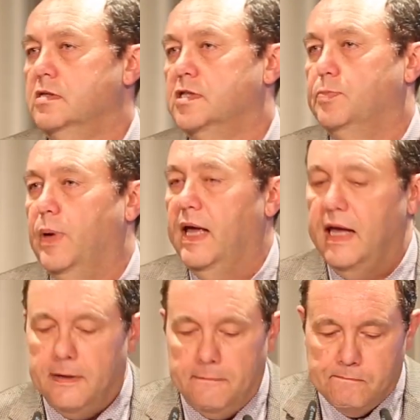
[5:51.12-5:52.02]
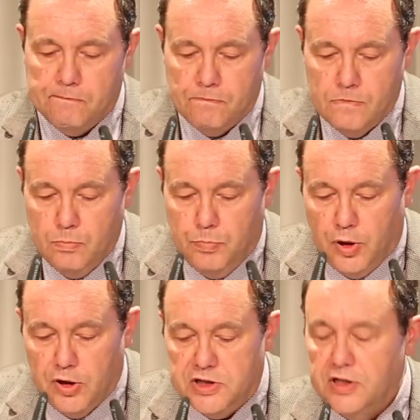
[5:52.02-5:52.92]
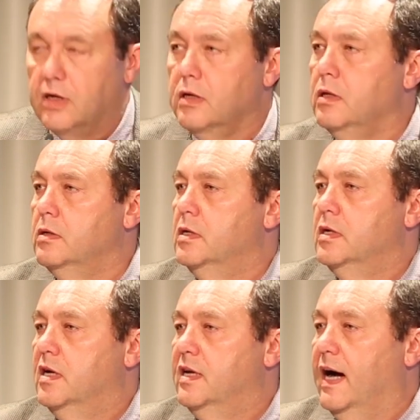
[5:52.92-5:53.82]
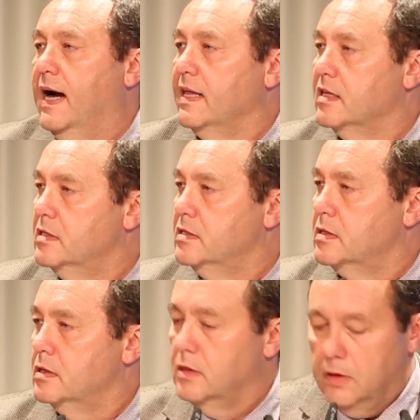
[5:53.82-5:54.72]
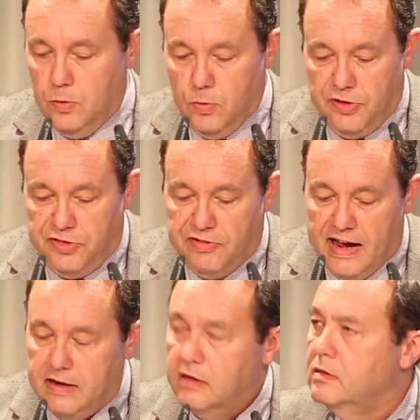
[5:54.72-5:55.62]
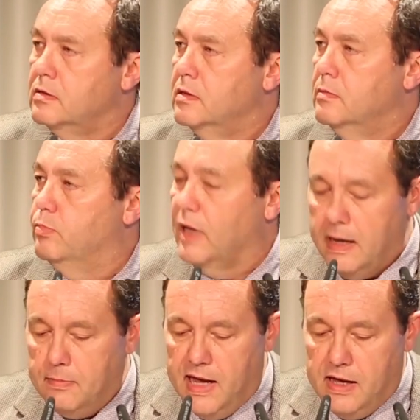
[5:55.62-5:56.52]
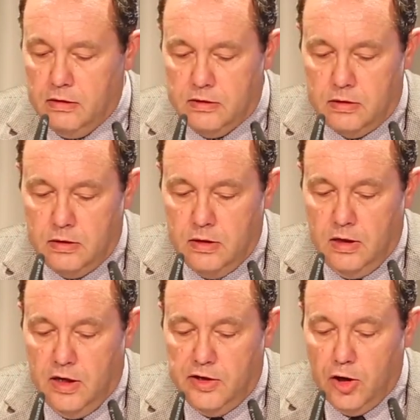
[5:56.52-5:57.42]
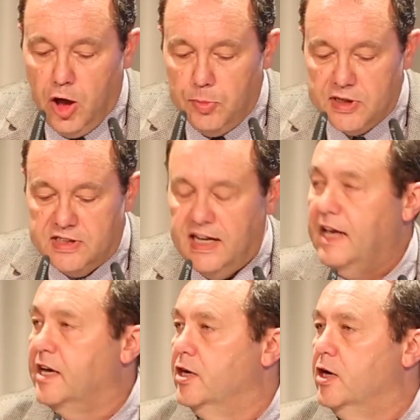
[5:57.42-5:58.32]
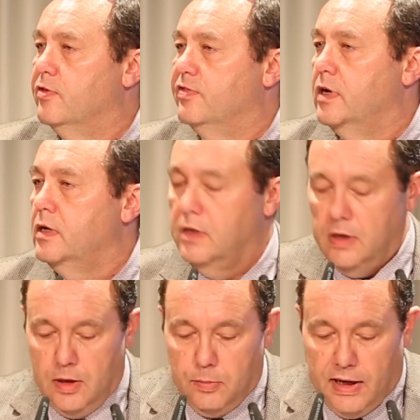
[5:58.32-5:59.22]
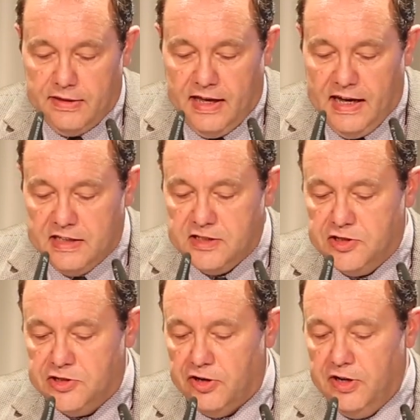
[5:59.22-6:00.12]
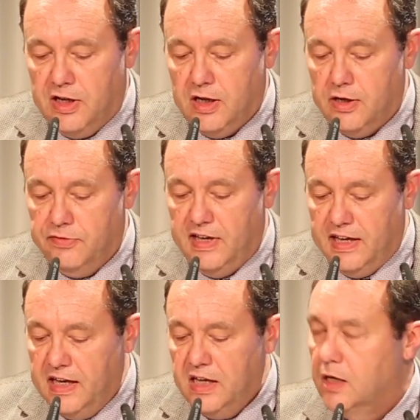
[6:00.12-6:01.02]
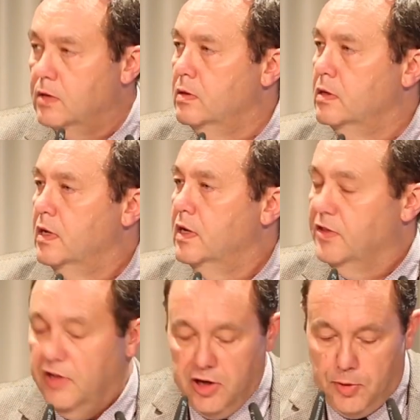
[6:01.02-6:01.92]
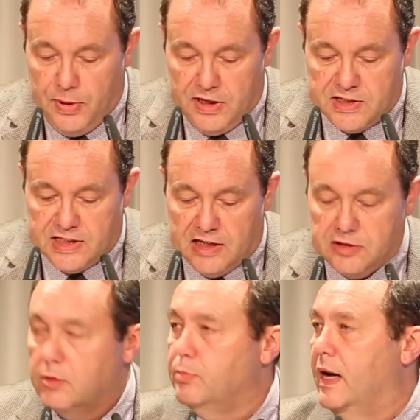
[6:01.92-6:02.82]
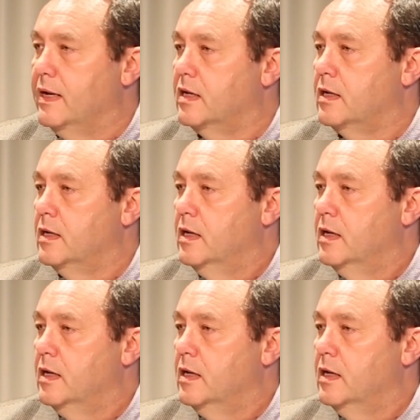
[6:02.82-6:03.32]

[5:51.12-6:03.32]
Spain, Portugal and Ireland were threatened, blackmailed and all but taken over by the hated troika of the EU, the European Central Bank